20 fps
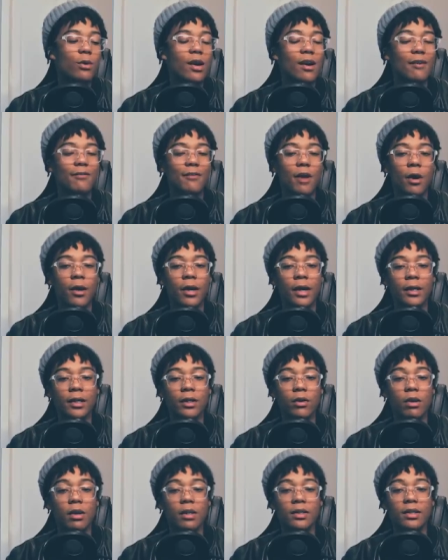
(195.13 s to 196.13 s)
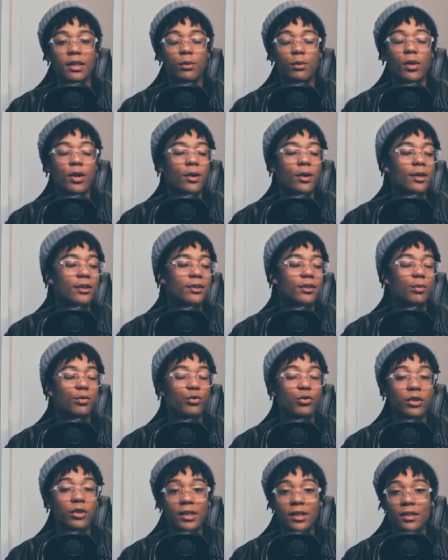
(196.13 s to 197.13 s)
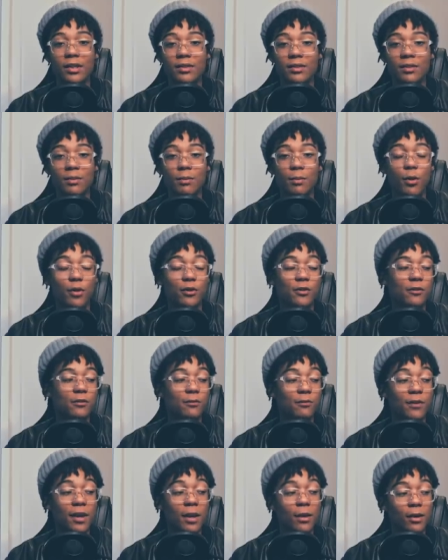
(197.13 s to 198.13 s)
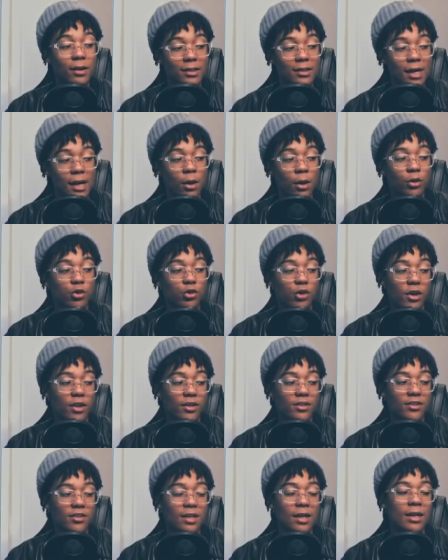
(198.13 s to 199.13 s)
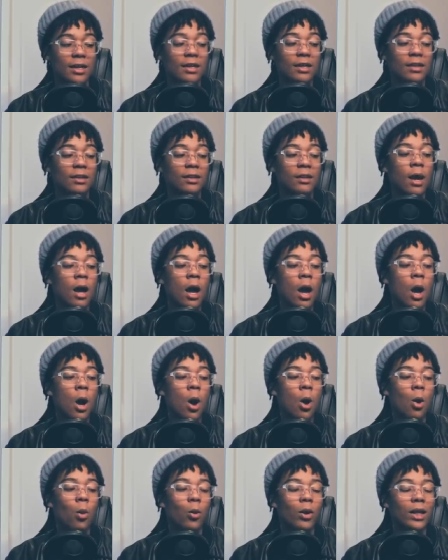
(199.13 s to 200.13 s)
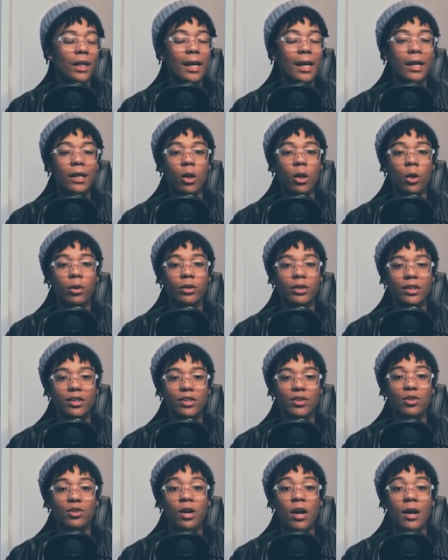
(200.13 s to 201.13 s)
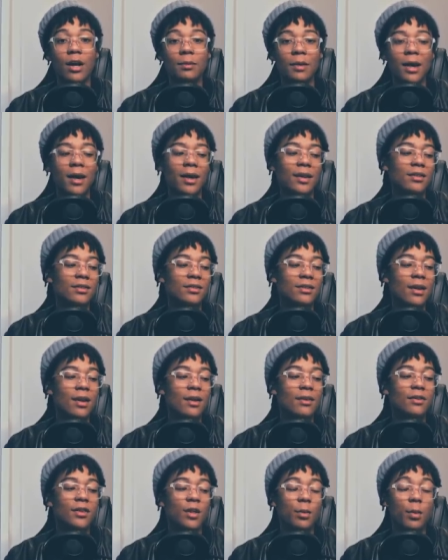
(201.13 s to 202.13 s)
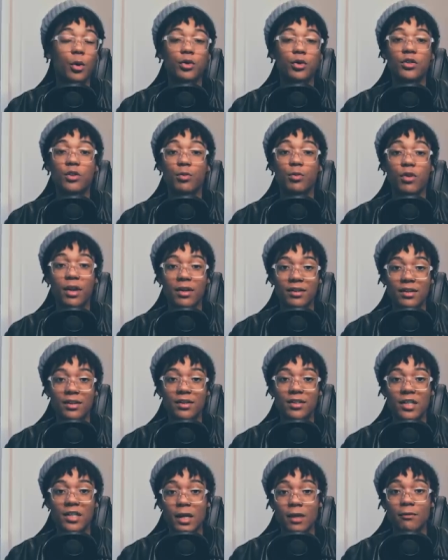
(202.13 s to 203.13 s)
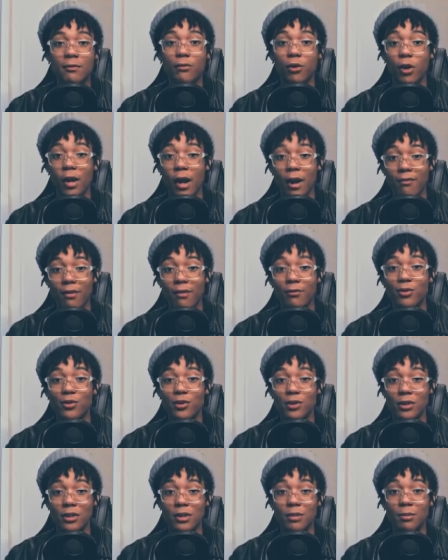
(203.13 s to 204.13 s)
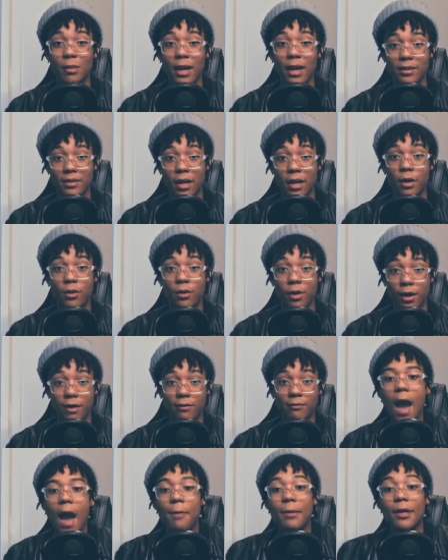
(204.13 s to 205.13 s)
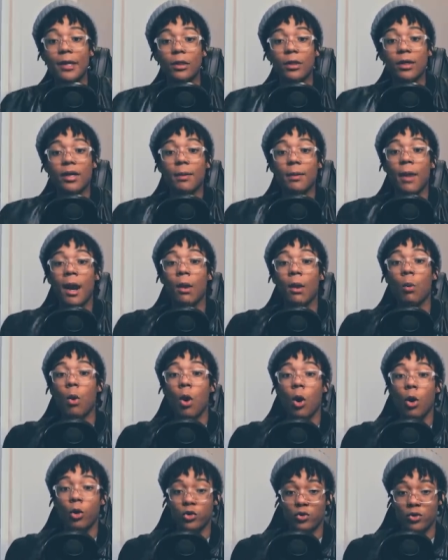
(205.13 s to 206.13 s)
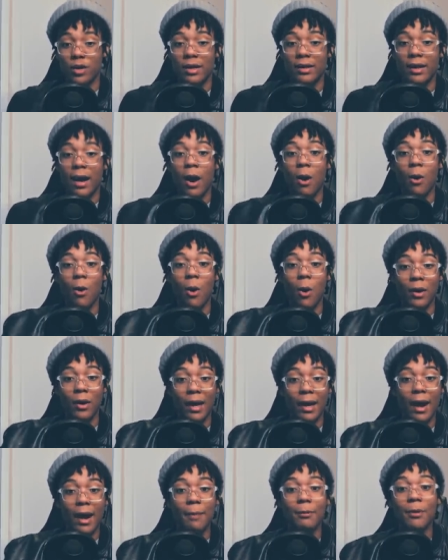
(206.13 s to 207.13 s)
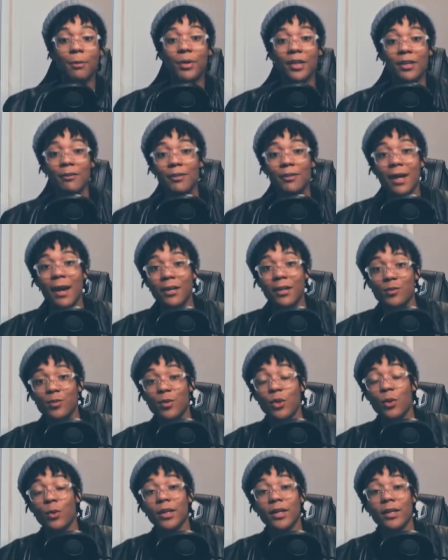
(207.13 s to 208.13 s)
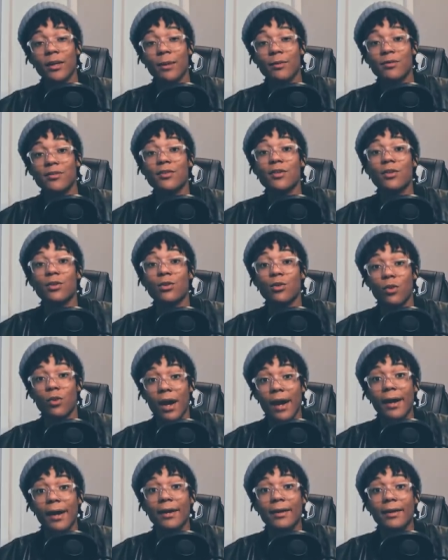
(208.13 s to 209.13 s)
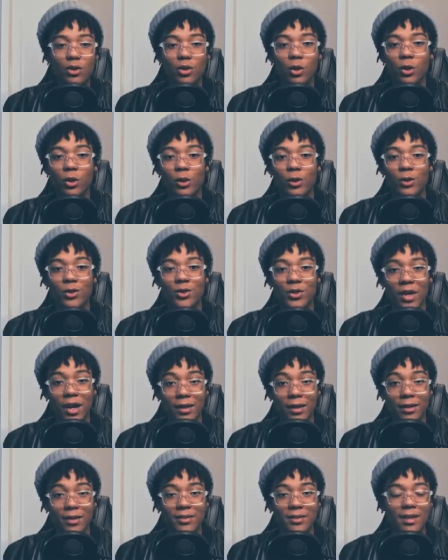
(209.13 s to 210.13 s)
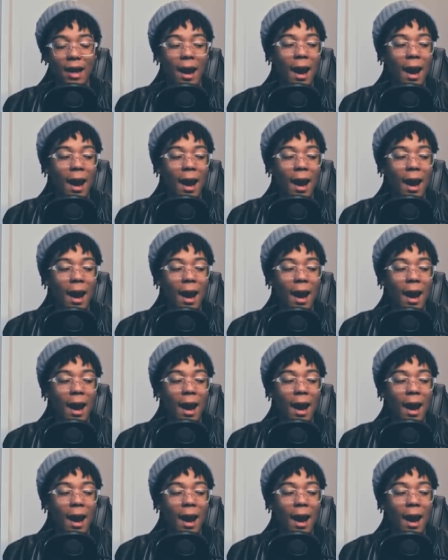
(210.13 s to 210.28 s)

we have Ariana Grande wearing the prettiest, most fairy tale dress in what I can only describe as the most depressing shade of gray I've ever seen in my entire life. I mean, look at my walls right now. Okay, I'm a bit of an expert when it comes to gray. She told her stylist,